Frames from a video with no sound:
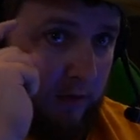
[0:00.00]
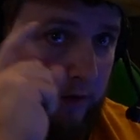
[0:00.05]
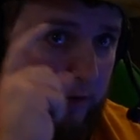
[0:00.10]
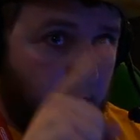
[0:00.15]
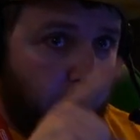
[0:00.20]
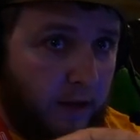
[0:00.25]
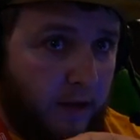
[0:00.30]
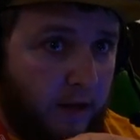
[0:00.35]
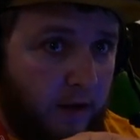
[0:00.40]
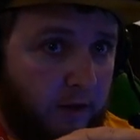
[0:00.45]

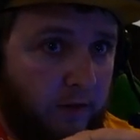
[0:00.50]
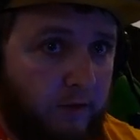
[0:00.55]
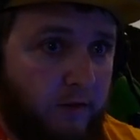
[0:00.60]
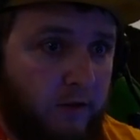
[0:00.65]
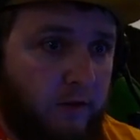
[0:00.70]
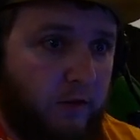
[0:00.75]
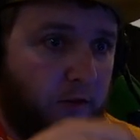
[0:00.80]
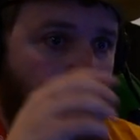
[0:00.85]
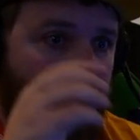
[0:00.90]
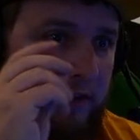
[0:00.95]
ends
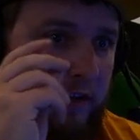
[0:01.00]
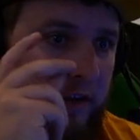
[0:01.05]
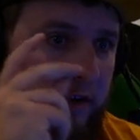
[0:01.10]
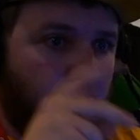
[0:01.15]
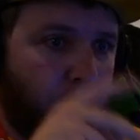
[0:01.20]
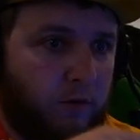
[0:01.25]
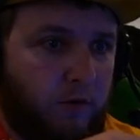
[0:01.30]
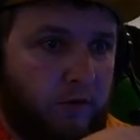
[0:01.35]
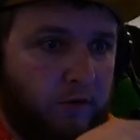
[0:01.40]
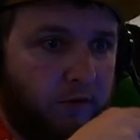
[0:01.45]
and you see
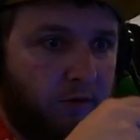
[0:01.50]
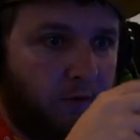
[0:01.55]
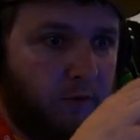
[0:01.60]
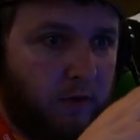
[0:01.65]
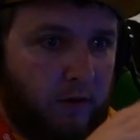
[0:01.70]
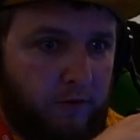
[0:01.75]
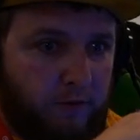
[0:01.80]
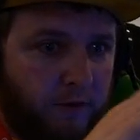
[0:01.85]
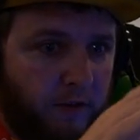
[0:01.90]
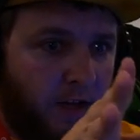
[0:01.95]
where
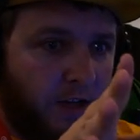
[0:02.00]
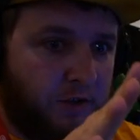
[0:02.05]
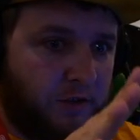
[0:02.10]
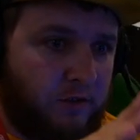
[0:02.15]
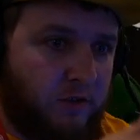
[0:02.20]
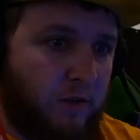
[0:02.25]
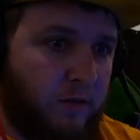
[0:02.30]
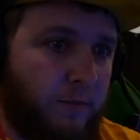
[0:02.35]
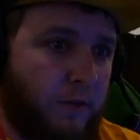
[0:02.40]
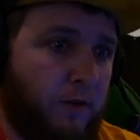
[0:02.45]
it flashes
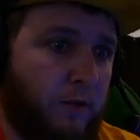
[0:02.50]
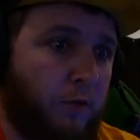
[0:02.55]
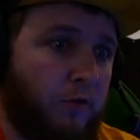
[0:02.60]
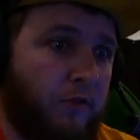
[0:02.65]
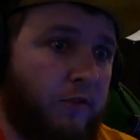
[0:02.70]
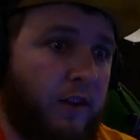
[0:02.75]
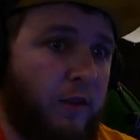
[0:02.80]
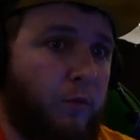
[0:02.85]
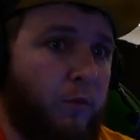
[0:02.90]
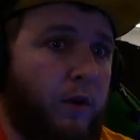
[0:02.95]
up and it'll
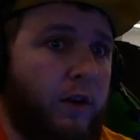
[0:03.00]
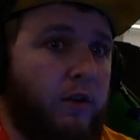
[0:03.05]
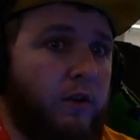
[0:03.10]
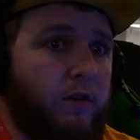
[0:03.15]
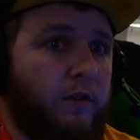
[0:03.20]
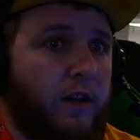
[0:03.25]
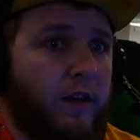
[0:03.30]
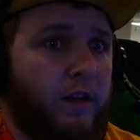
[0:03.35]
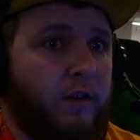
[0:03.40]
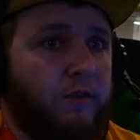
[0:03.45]
say winner.
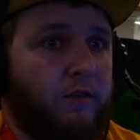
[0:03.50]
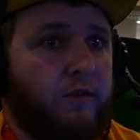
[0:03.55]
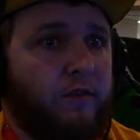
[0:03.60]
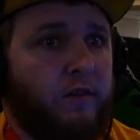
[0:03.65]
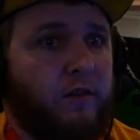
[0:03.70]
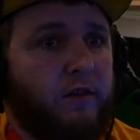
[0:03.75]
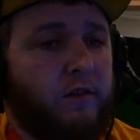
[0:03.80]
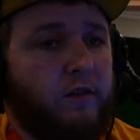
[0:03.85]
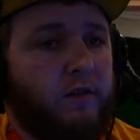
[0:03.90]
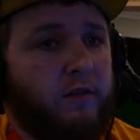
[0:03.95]
That's
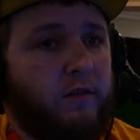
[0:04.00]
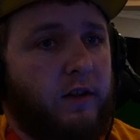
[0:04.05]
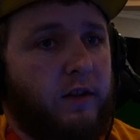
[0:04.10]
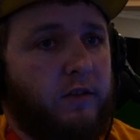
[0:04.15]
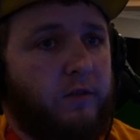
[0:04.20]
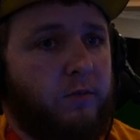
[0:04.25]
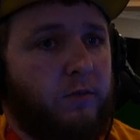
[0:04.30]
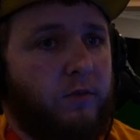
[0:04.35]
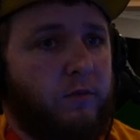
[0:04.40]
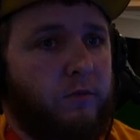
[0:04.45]

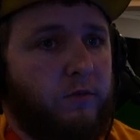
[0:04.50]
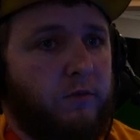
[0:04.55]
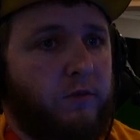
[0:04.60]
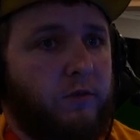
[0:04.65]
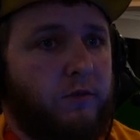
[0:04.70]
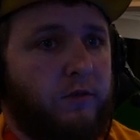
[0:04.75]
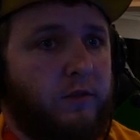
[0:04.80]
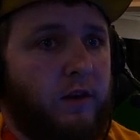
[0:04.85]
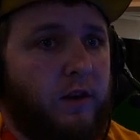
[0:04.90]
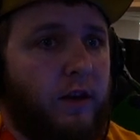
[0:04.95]
when
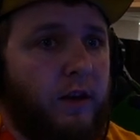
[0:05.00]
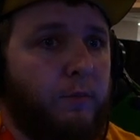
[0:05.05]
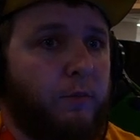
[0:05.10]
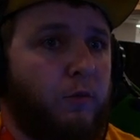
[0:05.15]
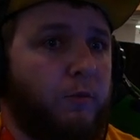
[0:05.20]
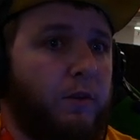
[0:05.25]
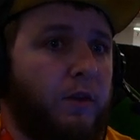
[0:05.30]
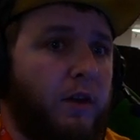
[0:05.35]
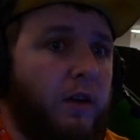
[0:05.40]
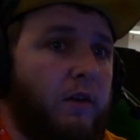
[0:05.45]
time will
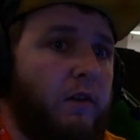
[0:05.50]
be.